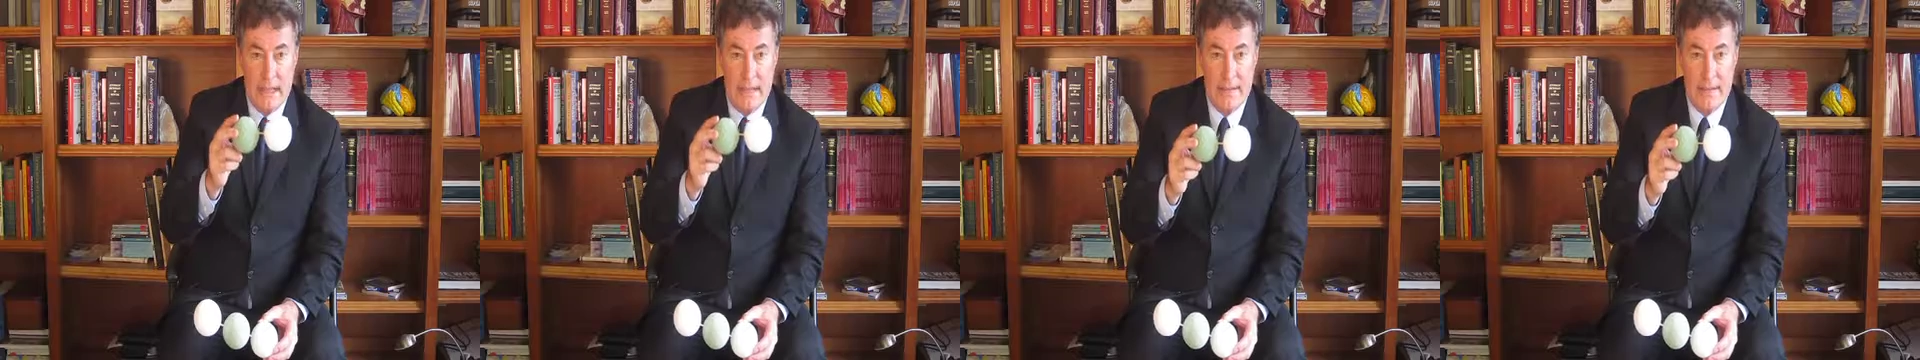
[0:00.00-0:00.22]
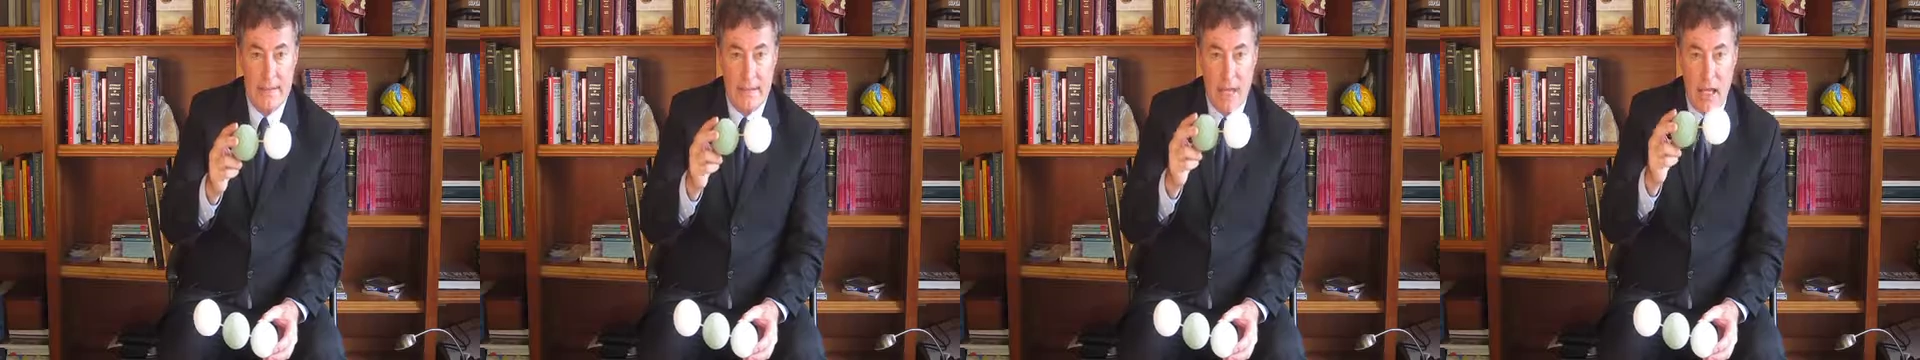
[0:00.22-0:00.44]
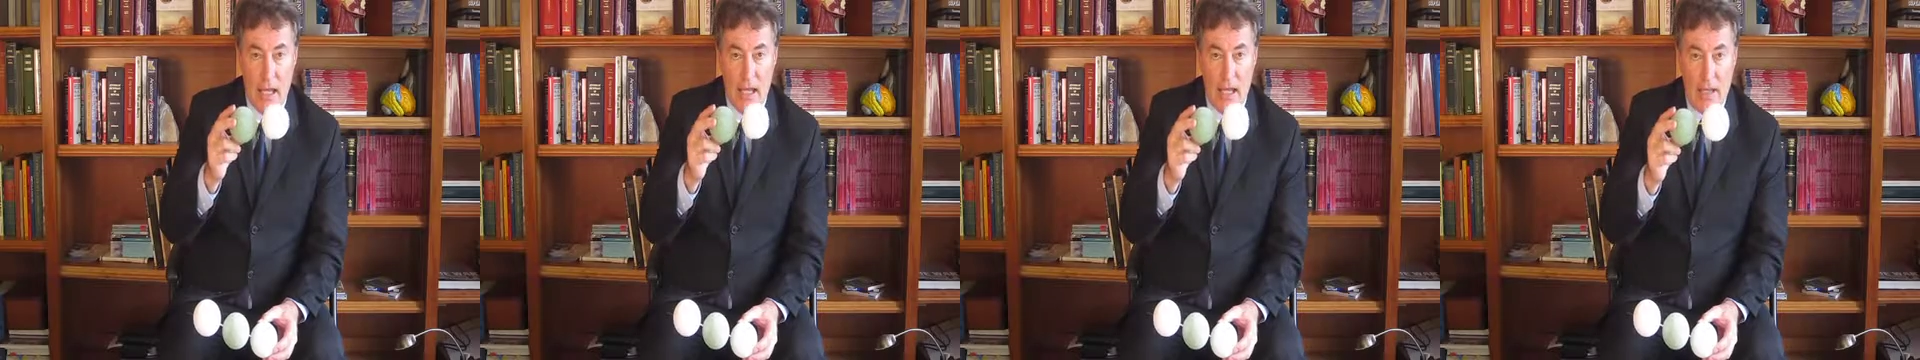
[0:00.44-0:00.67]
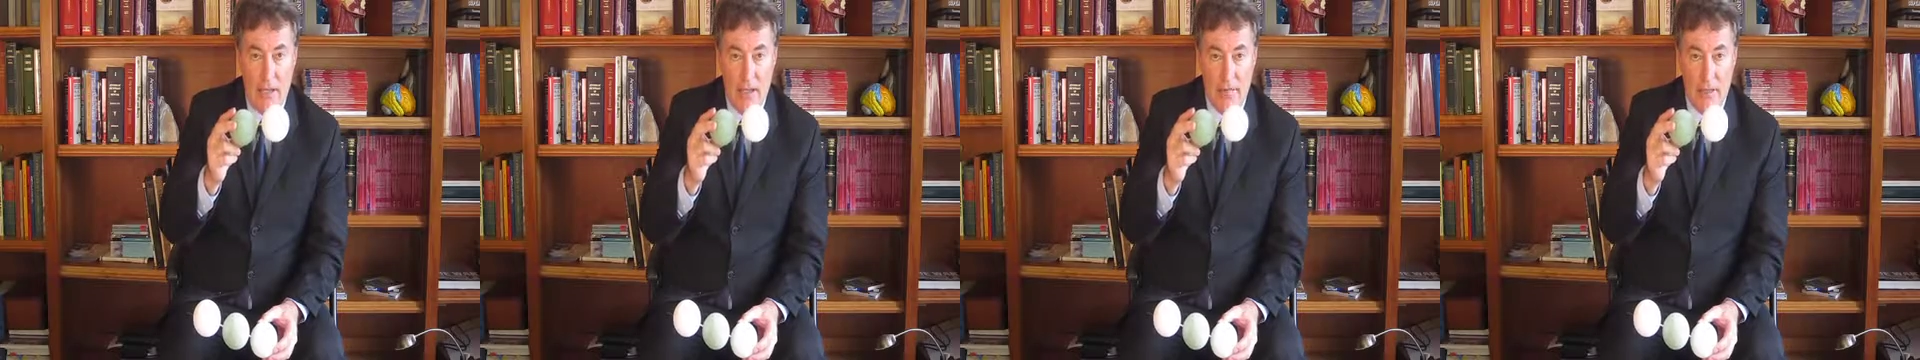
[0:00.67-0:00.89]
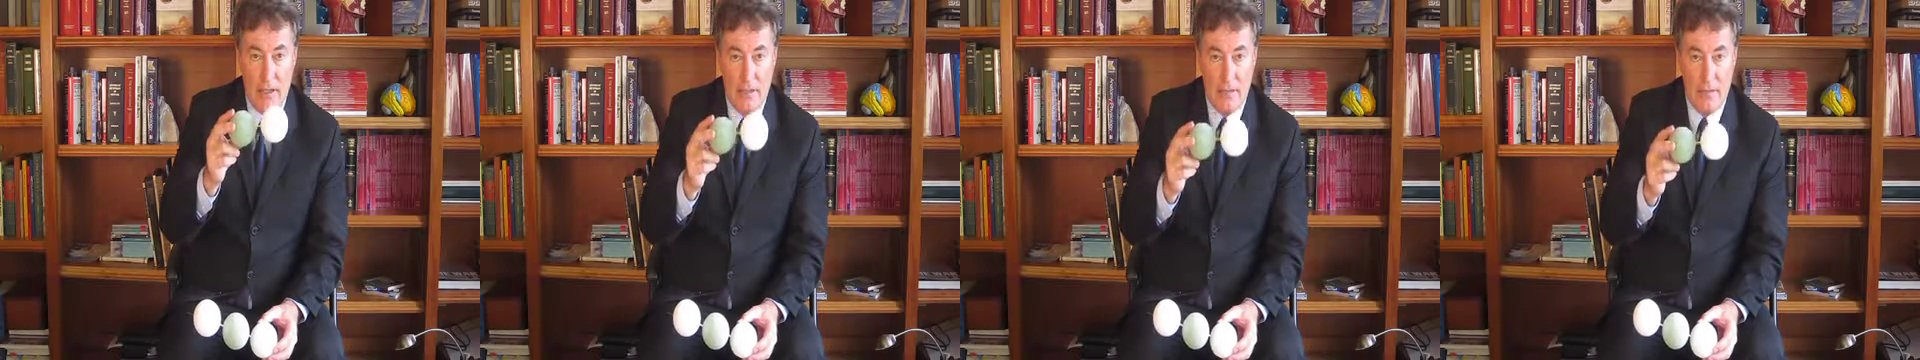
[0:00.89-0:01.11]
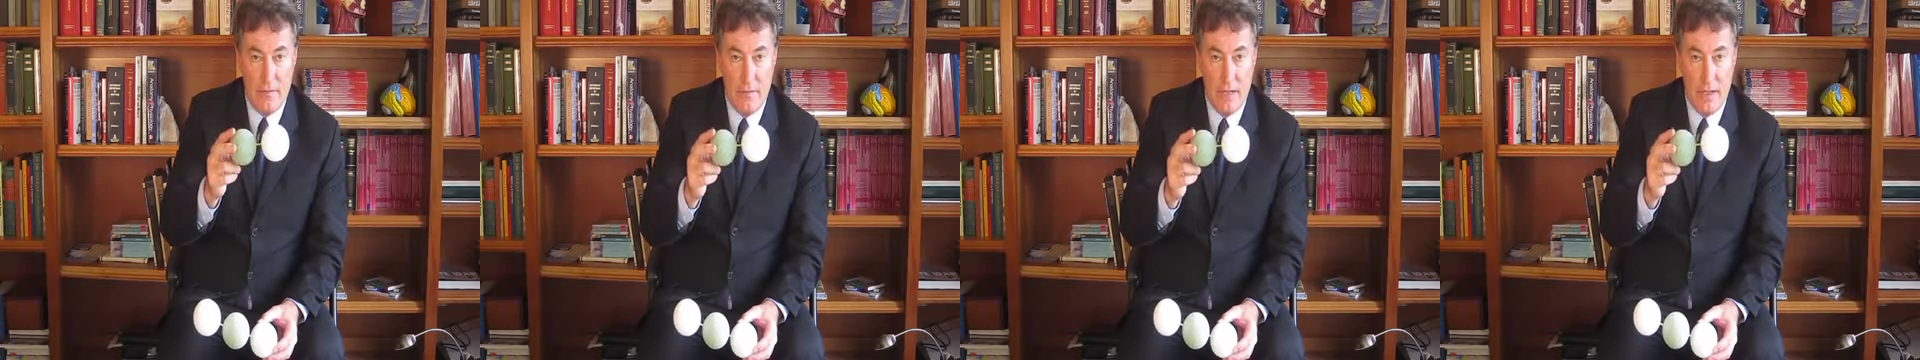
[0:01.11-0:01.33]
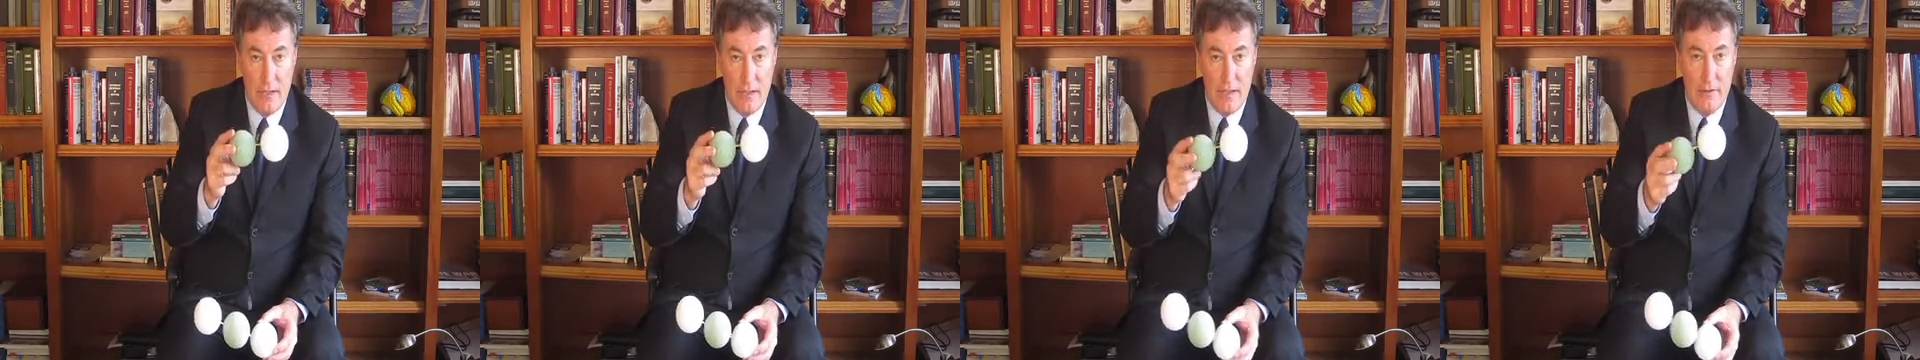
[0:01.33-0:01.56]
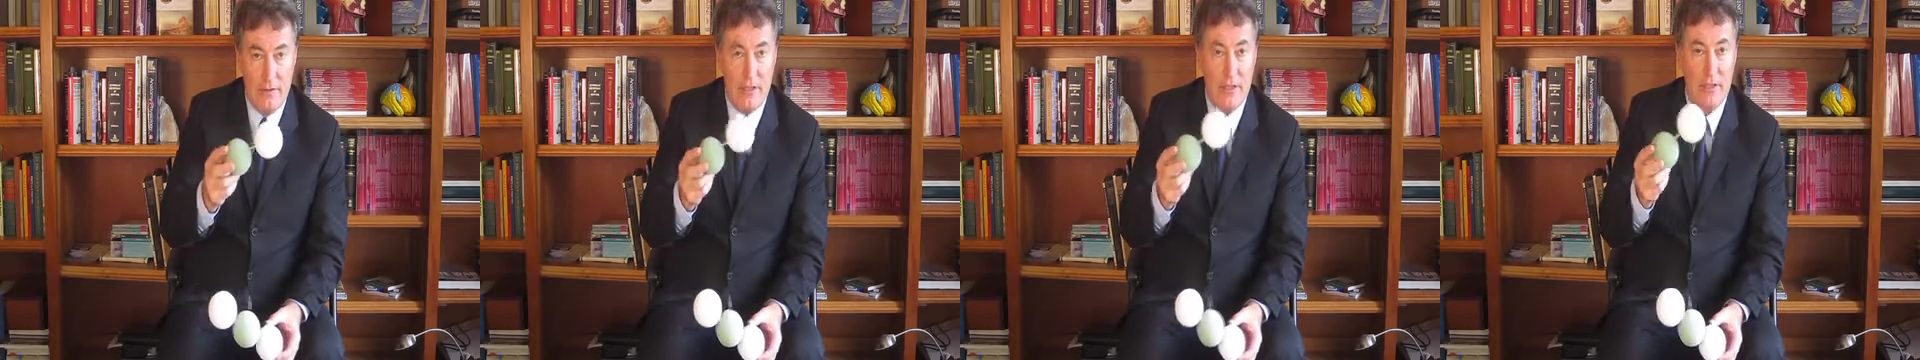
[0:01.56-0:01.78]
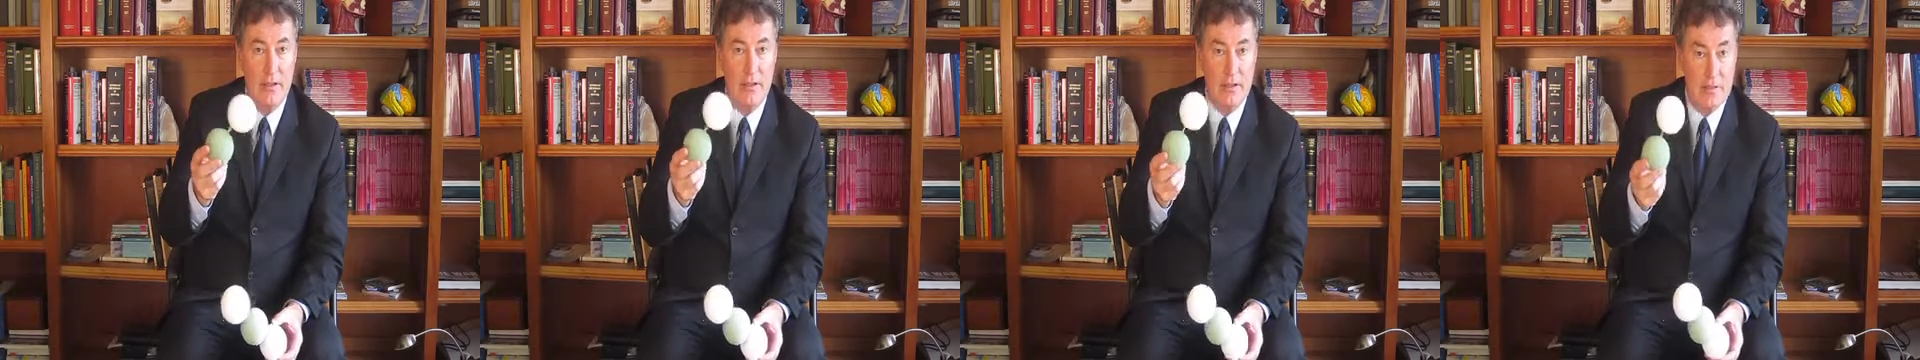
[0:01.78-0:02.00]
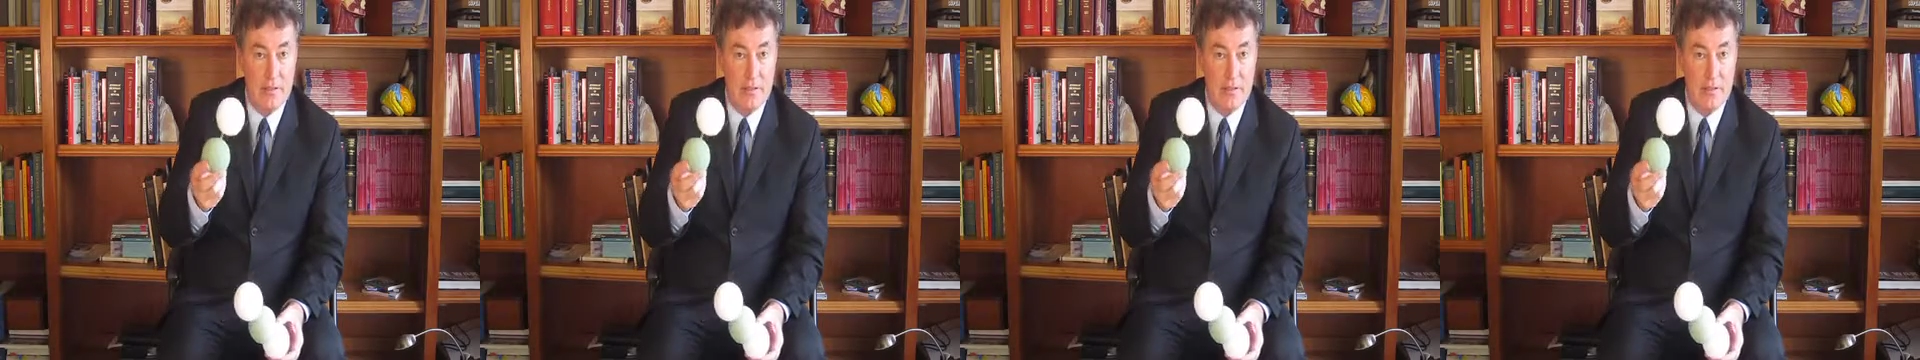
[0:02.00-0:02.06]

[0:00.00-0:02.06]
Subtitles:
inside of a confined area.